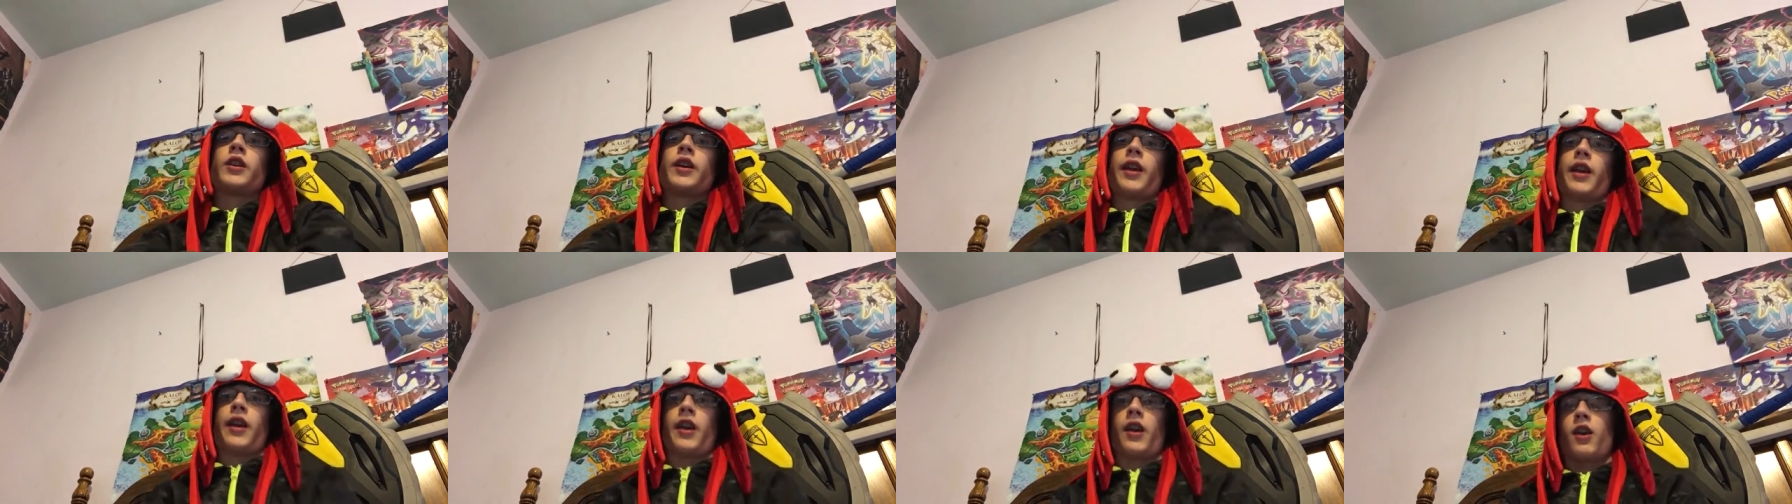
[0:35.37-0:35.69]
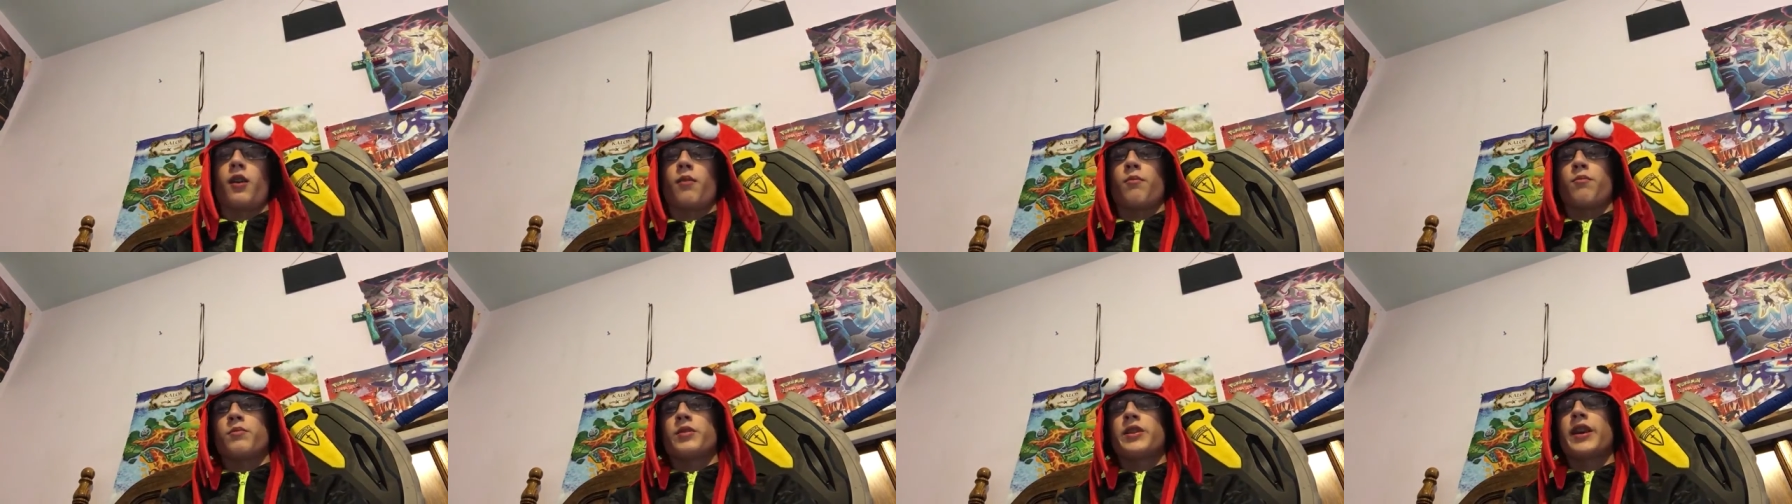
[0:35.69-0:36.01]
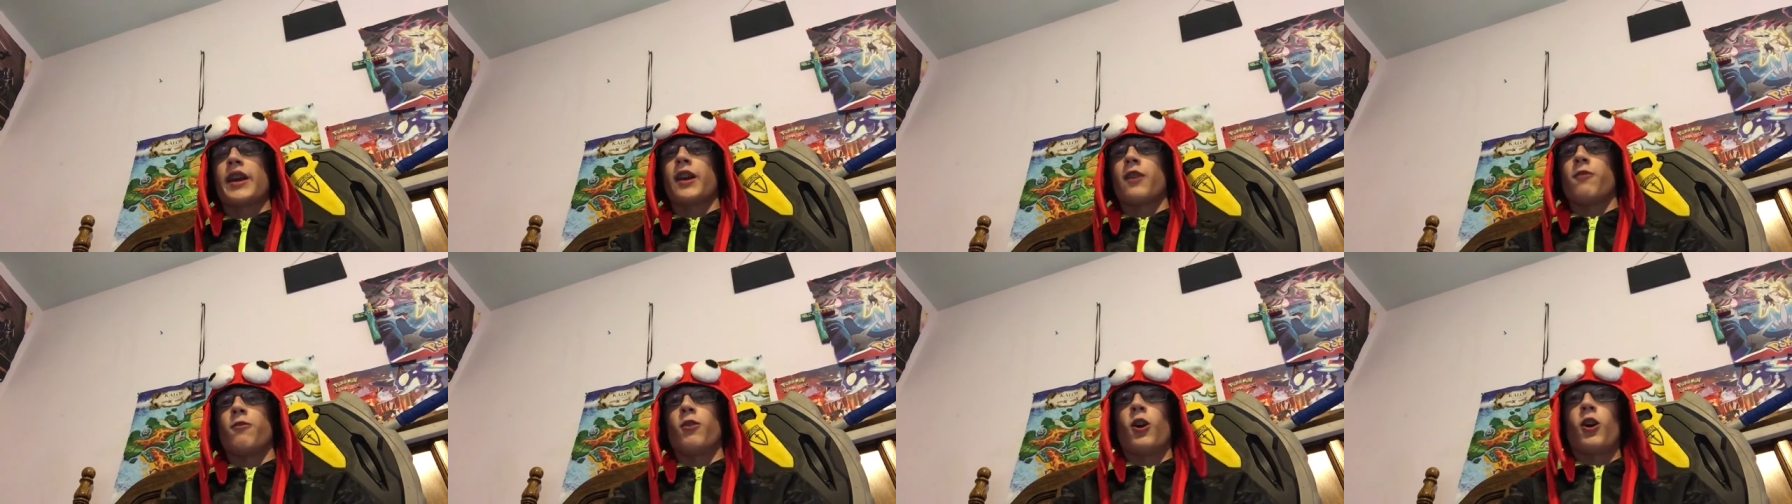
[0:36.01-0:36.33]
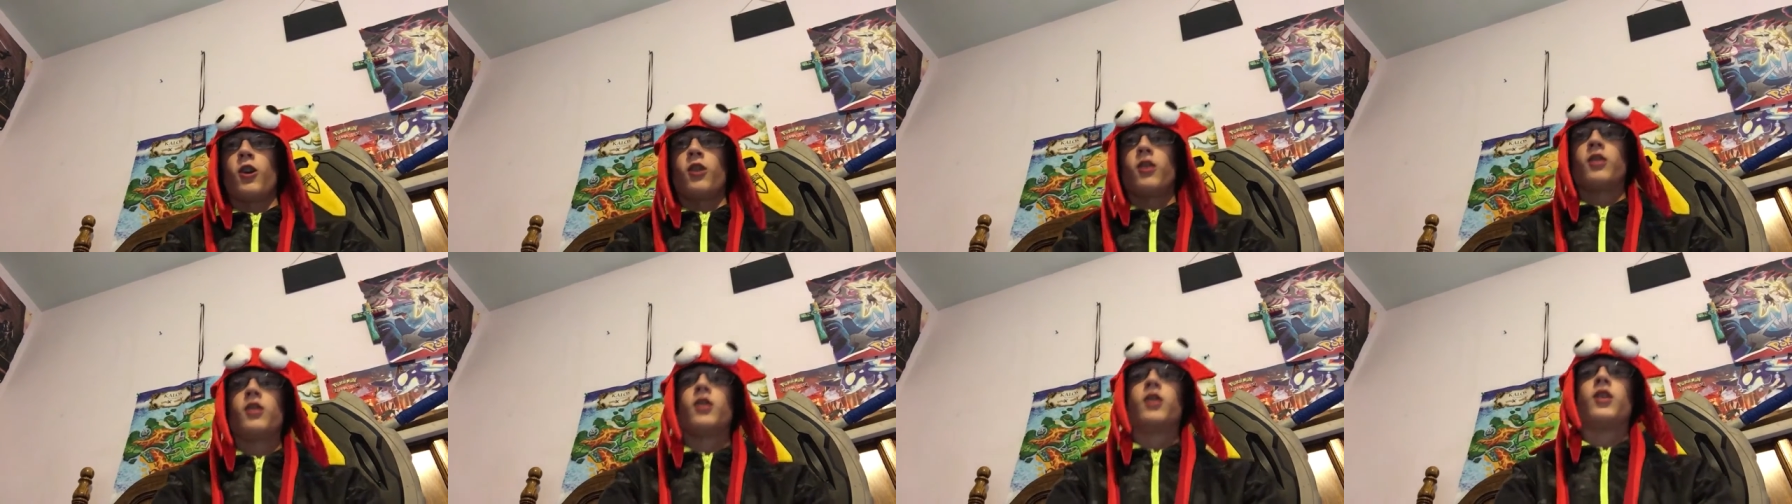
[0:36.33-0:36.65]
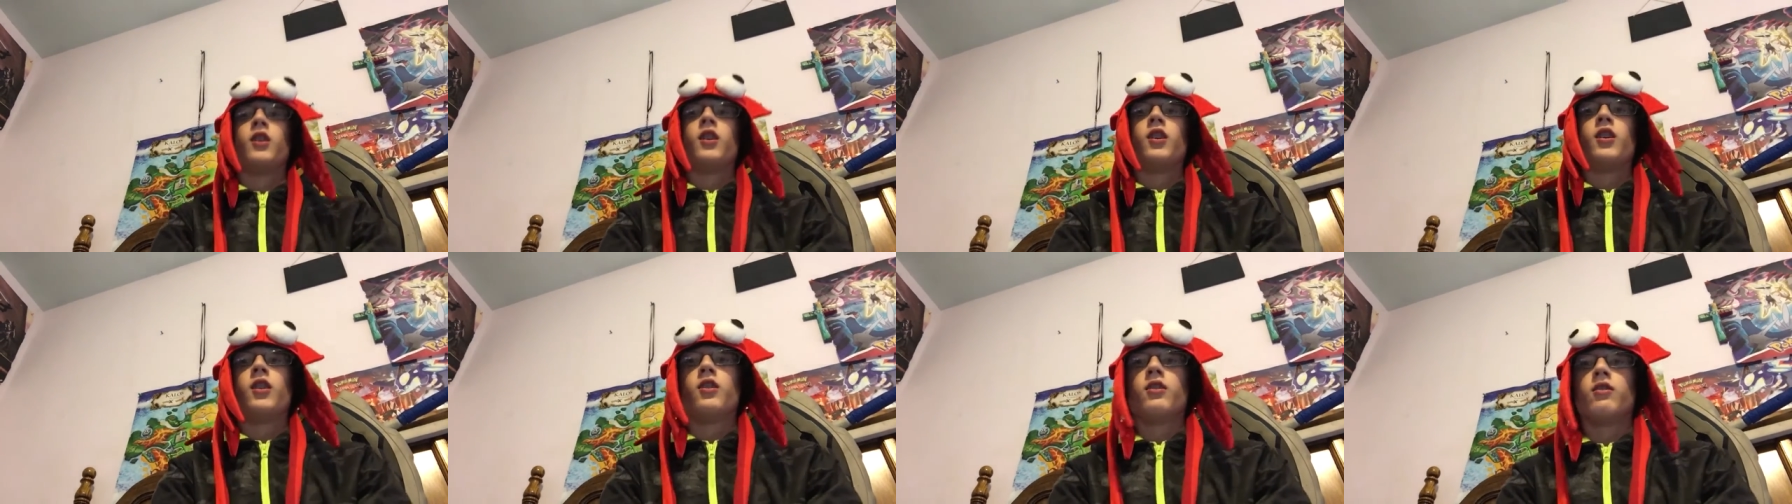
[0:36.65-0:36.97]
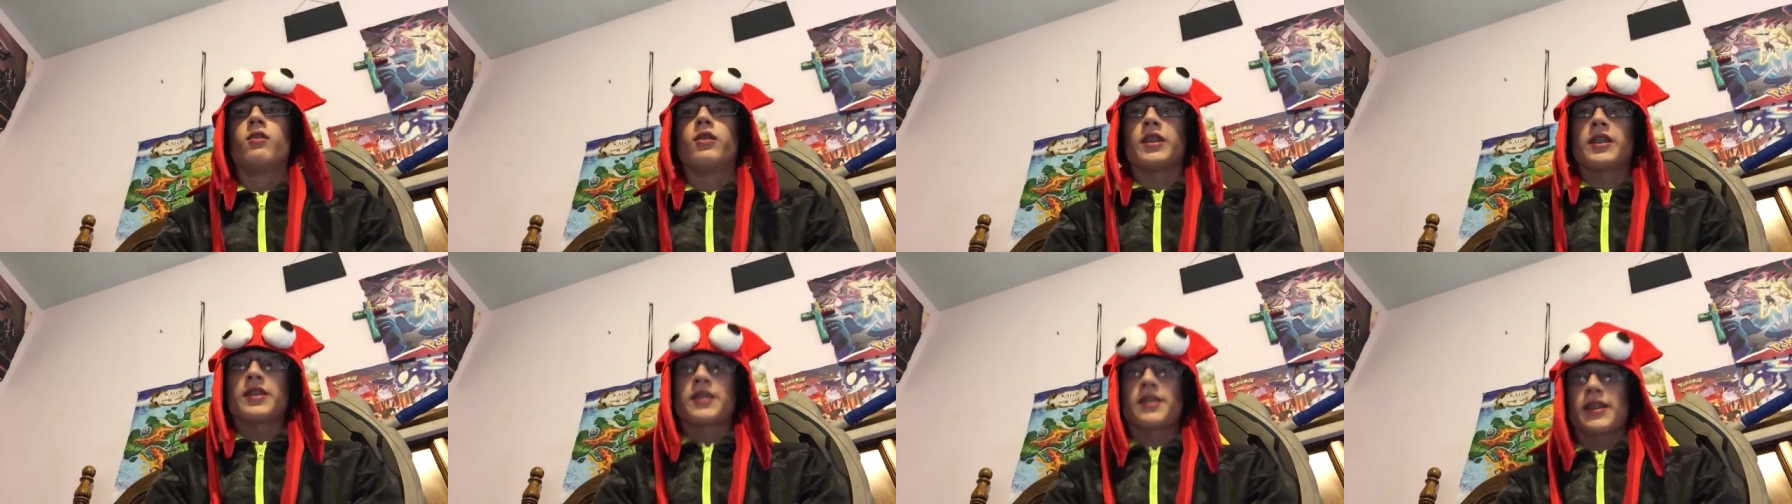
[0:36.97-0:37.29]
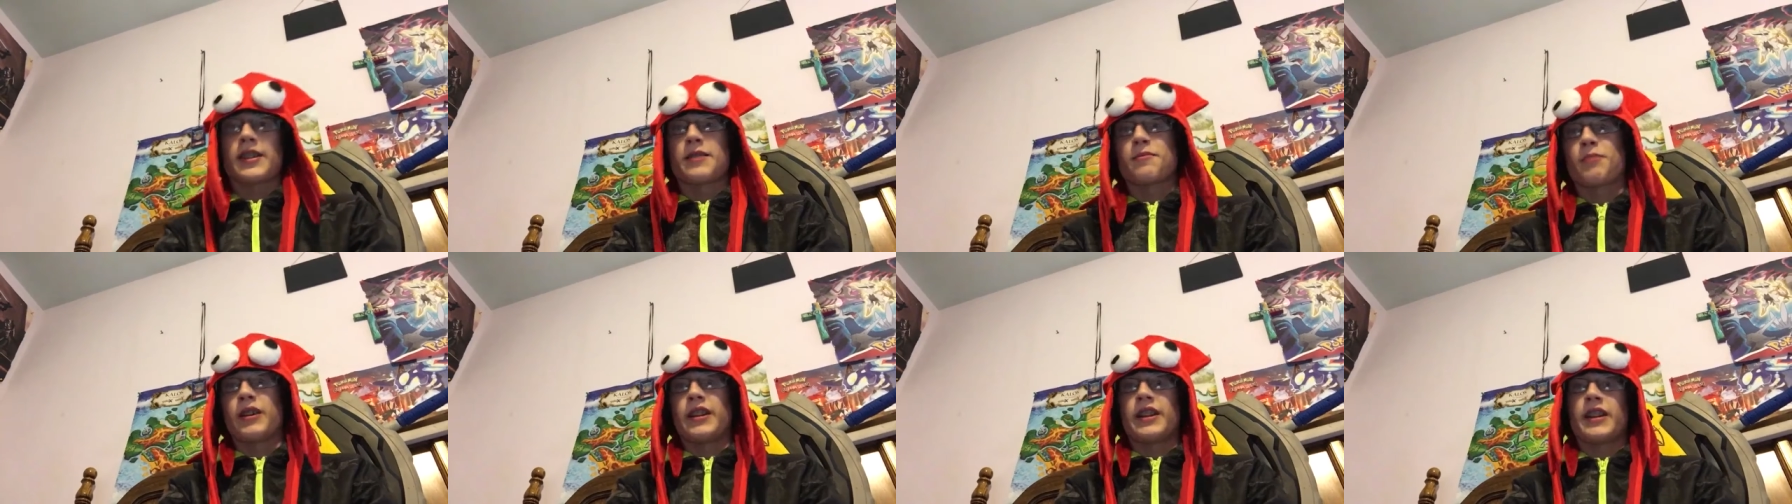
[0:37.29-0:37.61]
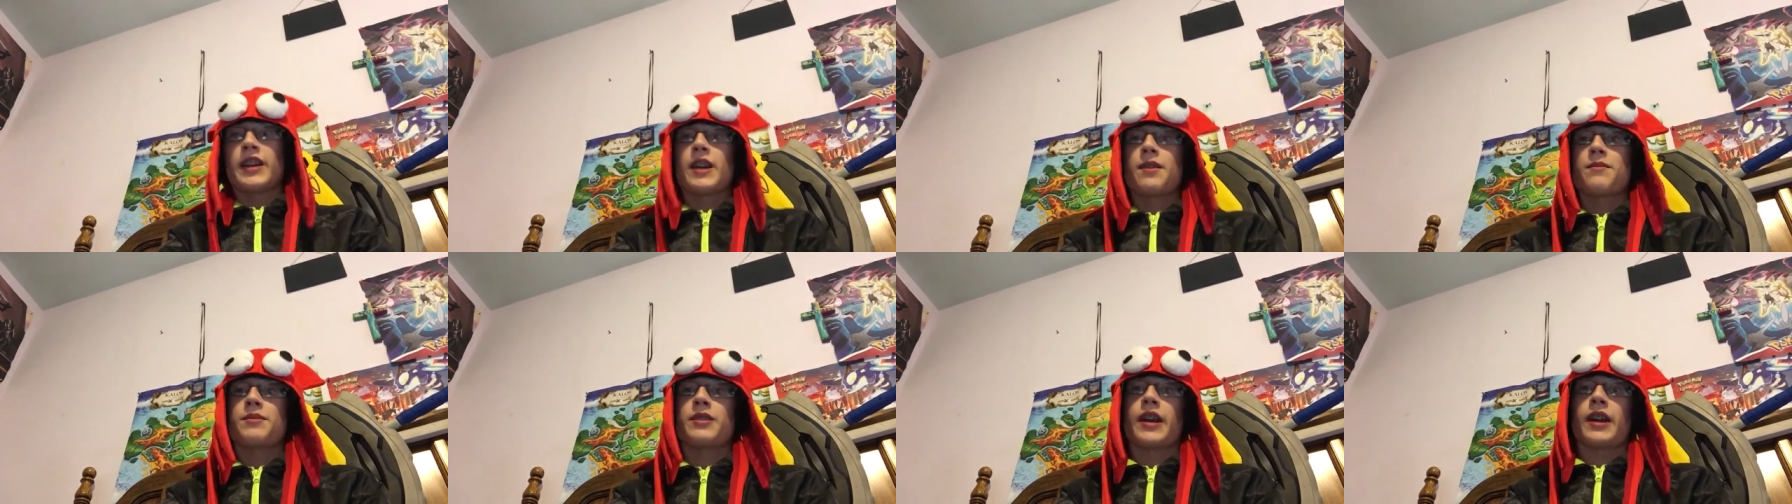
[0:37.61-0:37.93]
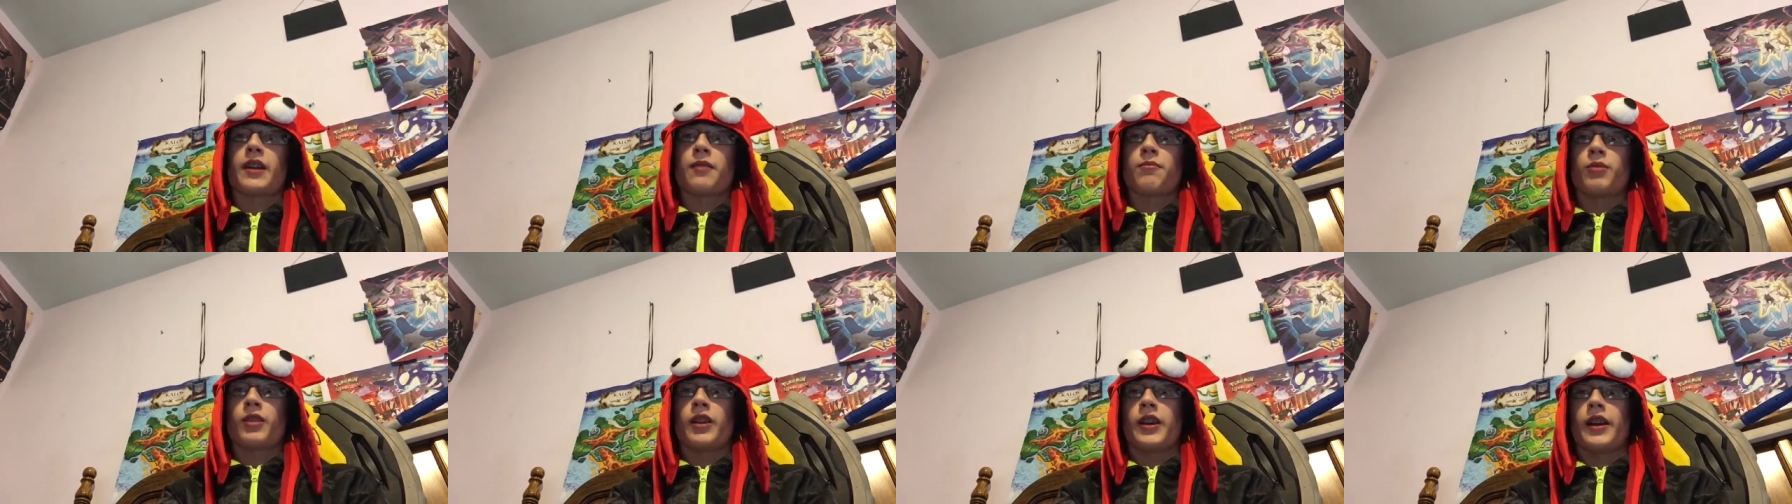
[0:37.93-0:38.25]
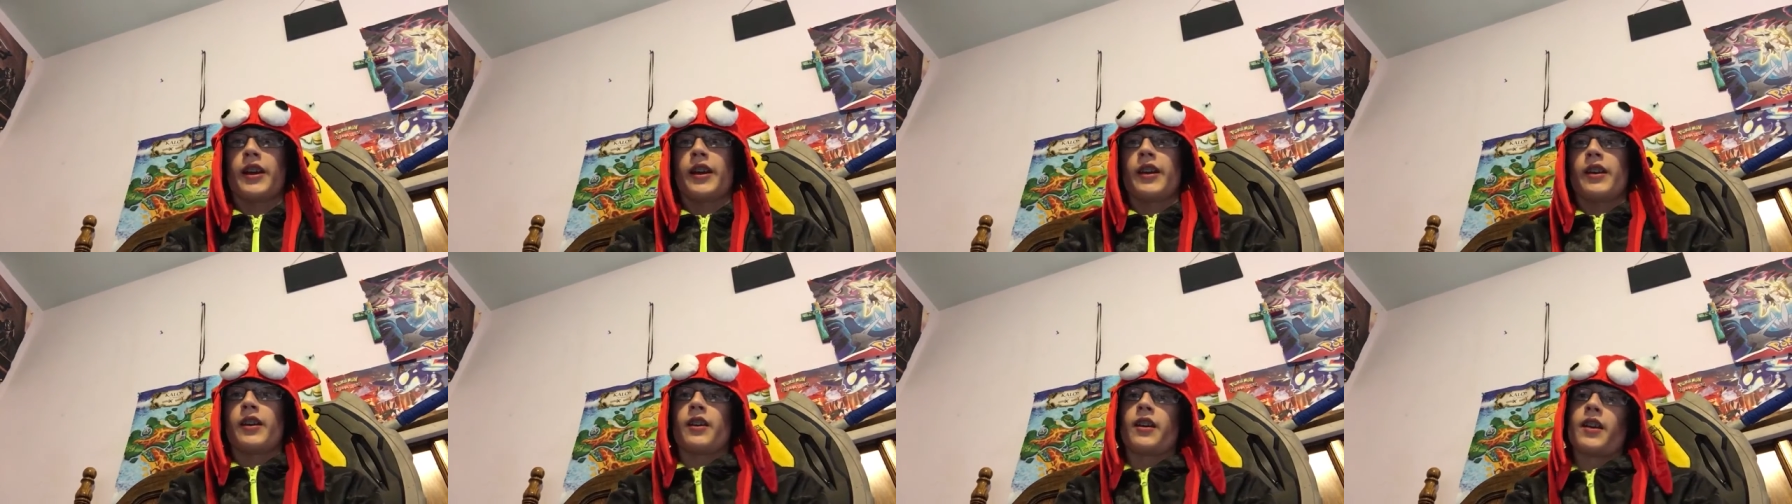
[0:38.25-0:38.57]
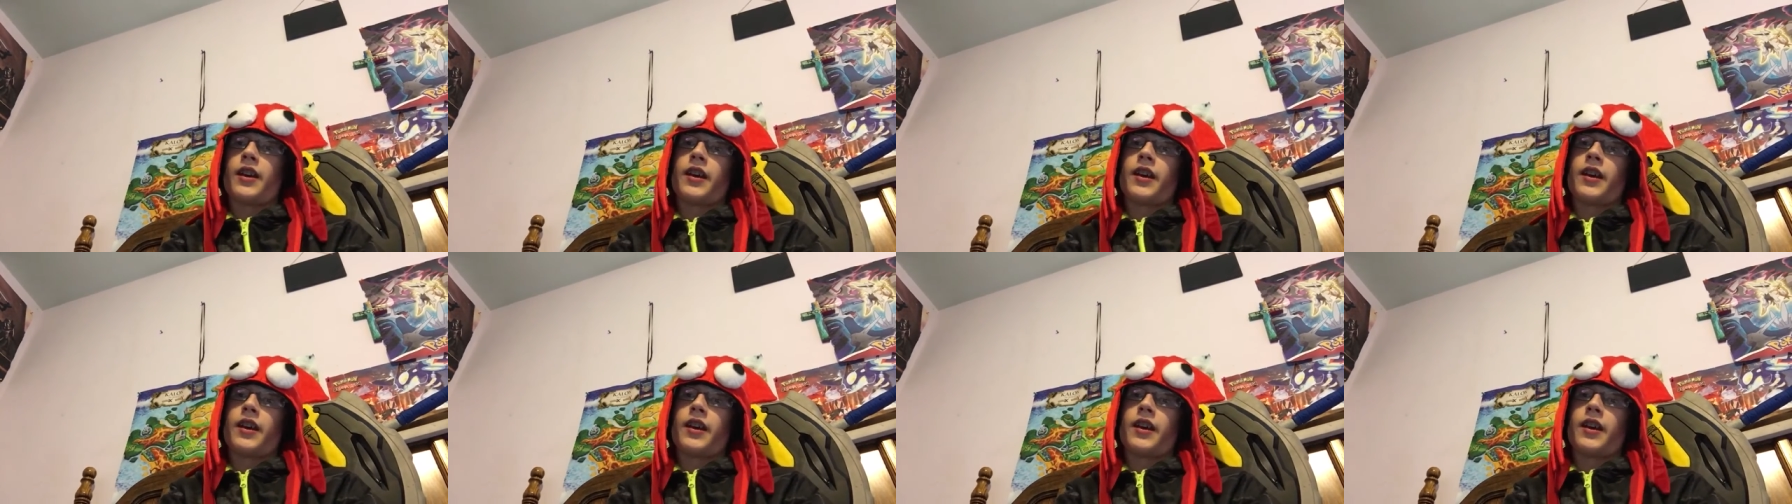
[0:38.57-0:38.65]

Um, second of all, let's explain the games I can play.